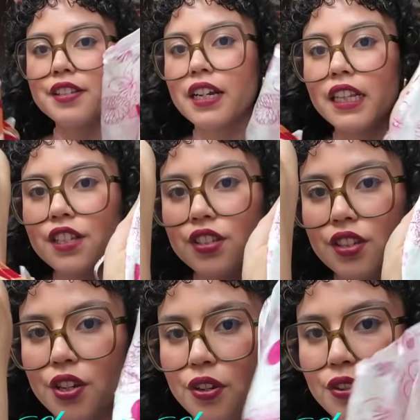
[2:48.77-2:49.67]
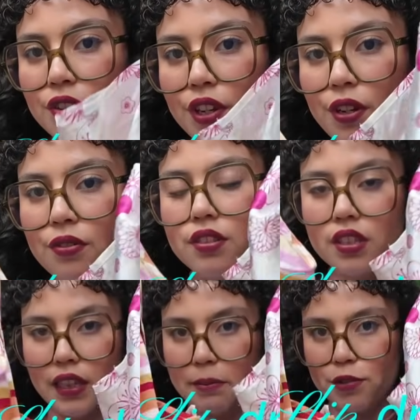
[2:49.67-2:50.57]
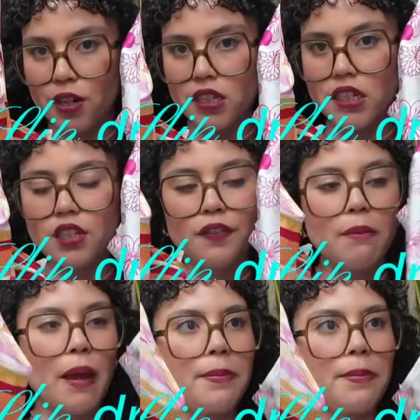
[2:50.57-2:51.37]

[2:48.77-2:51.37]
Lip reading: also got these two cute slip dresses from